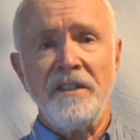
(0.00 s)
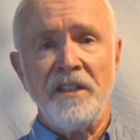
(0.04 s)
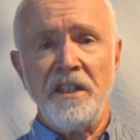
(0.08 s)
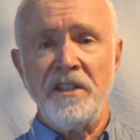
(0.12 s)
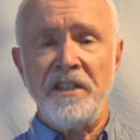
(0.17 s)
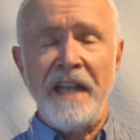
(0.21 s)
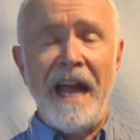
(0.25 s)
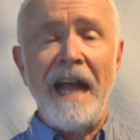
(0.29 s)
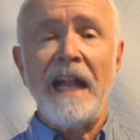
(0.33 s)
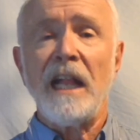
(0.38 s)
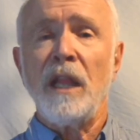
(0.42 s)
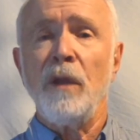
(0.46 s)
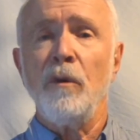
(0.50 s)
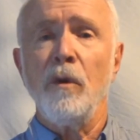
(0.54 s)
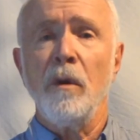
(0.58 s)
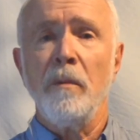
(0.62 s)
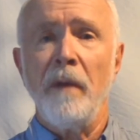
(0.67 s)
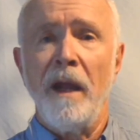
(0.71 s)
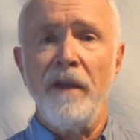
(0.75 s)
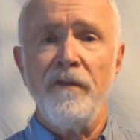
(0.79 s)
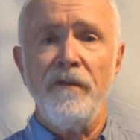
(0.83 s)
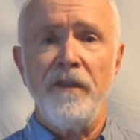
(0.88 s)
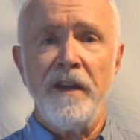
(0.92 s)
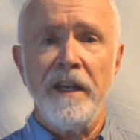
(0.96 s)
exactly where
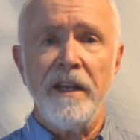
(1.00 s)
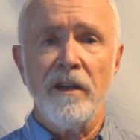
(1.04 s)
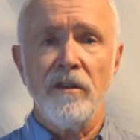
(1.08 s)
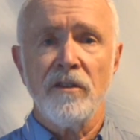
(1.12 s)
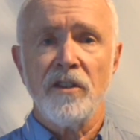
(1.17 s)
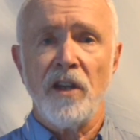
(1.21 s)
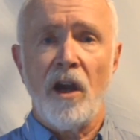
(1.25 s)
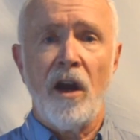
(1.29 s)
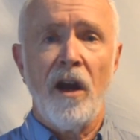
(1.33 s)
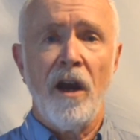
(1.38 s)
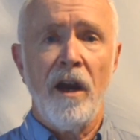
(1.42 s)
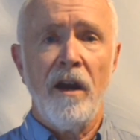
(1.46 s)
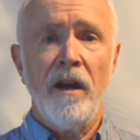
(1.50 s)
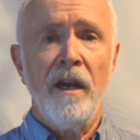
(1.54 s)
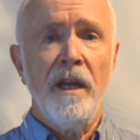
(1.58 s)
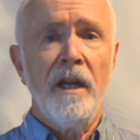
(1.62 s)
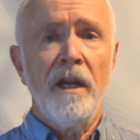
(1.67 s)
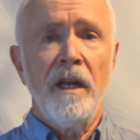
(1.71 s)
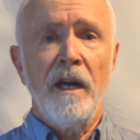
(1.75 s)
my fingers are